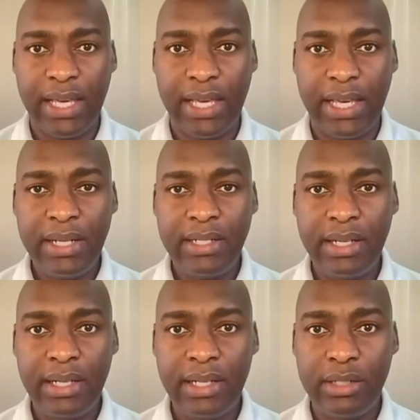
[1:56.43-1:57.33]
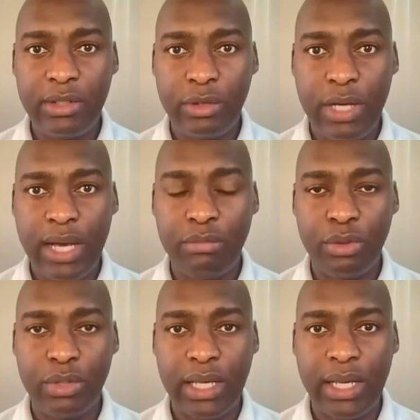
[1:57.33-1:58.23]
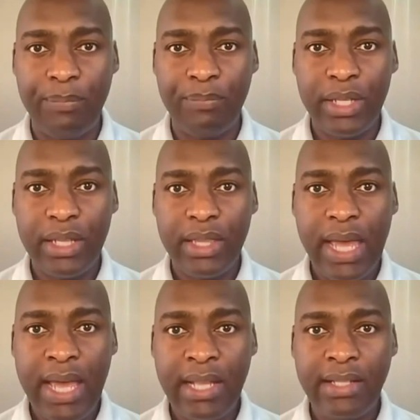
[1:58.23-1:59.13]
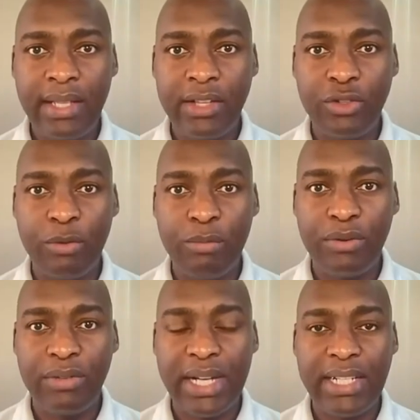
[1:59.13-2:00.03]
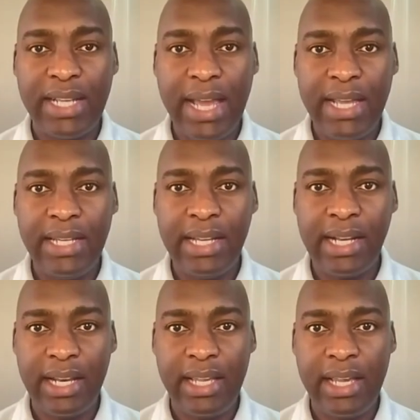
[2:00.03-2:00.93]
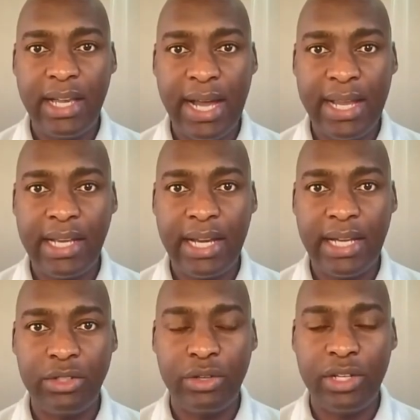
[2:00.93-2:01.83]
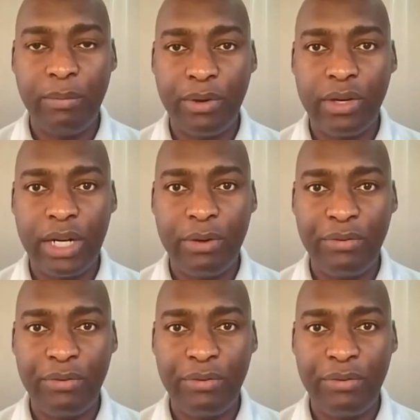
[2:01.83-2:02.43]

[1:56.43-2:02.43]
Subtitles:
Up until today, the ANC has not provided any clear guidelines on a program of